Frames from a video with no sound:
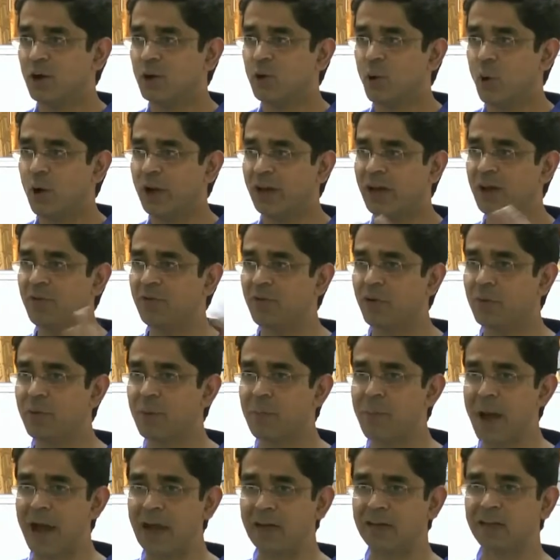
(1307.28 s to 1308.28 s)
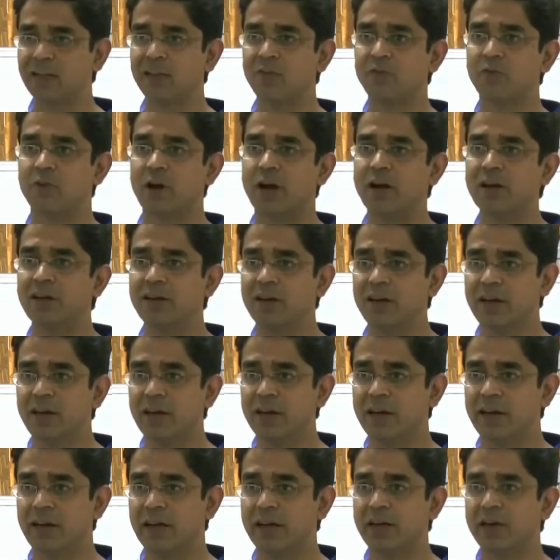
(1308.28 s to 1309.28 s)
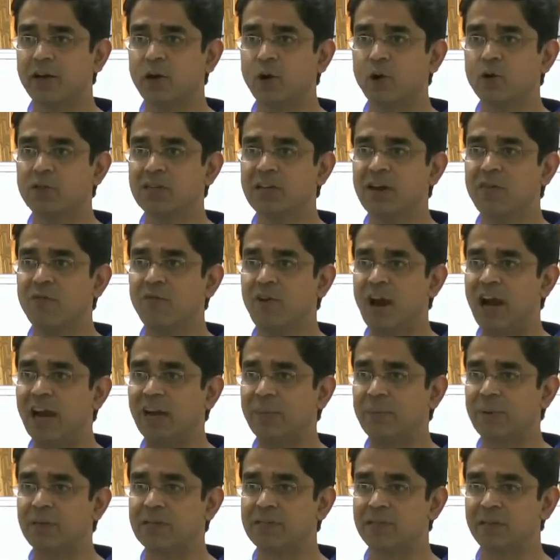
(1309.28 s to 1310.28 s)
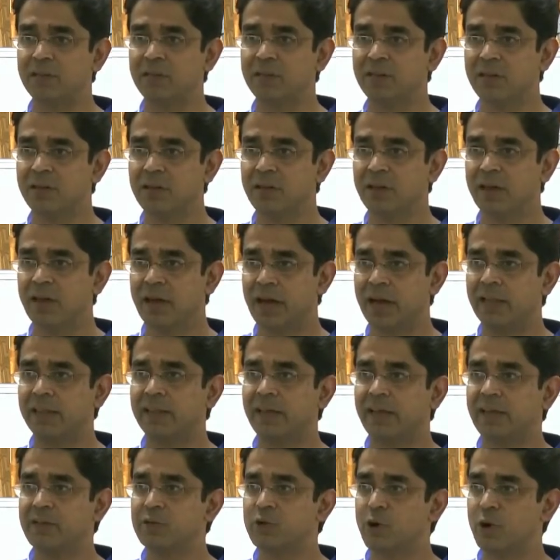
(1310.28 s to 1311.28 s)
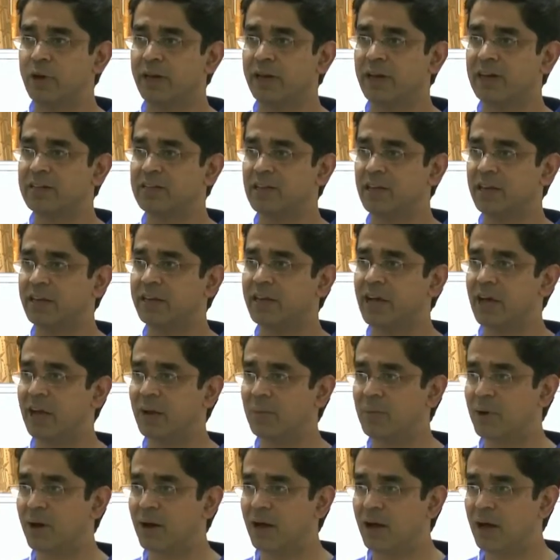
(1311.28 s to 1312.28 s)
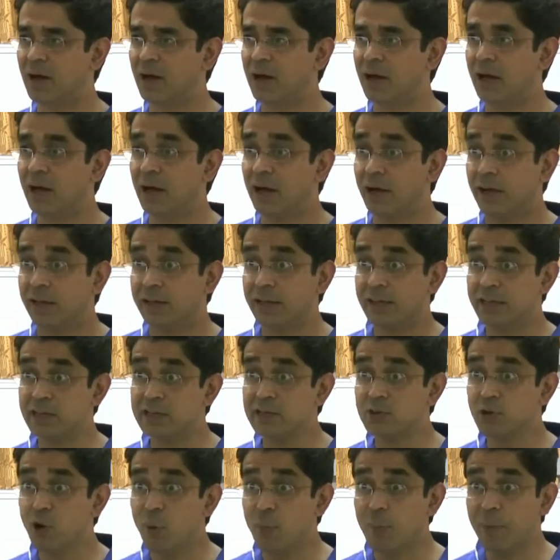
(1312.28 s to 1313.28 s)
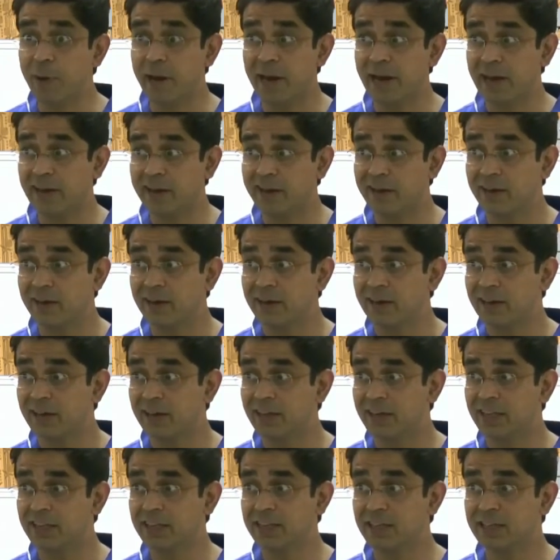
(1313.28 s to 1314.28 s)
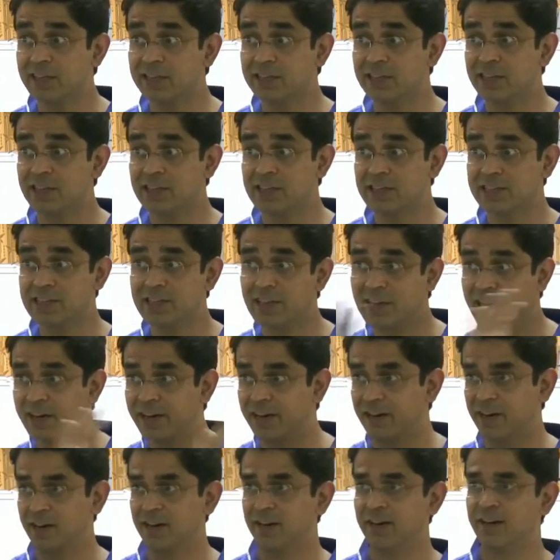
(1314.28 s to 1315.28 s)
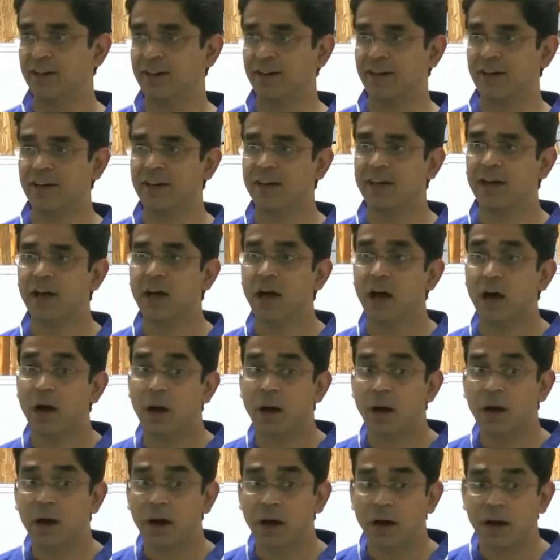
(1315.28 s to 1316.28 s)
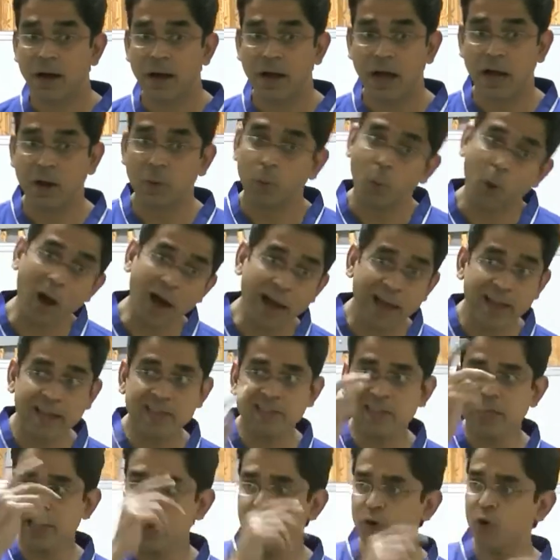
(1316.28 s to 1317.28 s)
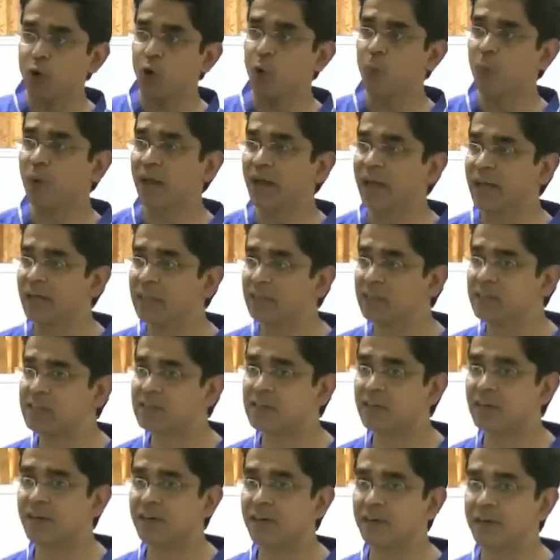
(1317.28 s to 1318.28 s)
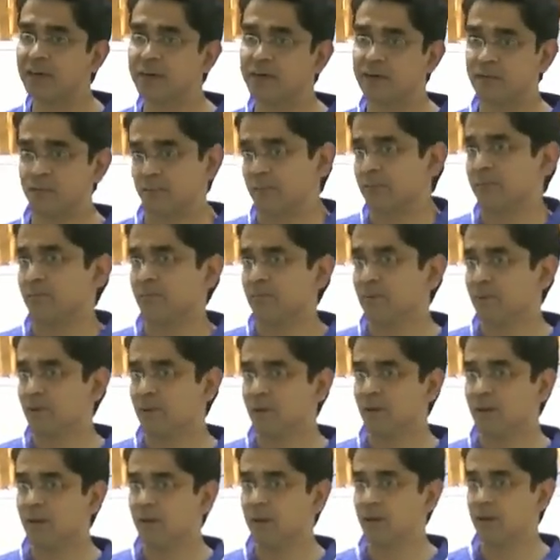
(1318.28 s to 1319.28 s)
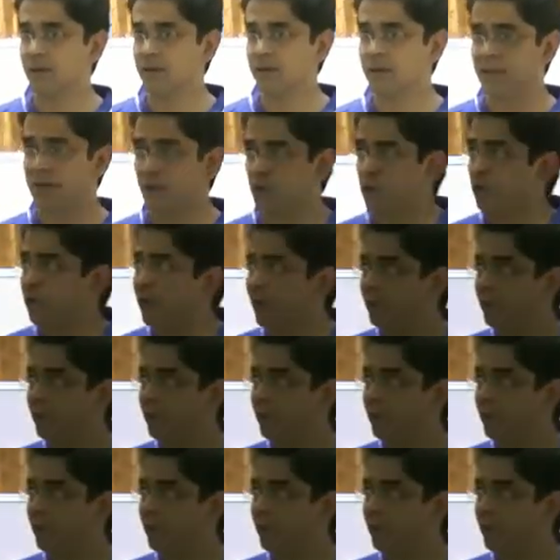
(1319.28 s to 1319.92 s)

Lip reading: going in from the back to the front, enclosing a flat muscle and then joining as a linea alba. There is no break in this cylinder. And why is there no break in the cylinder? There could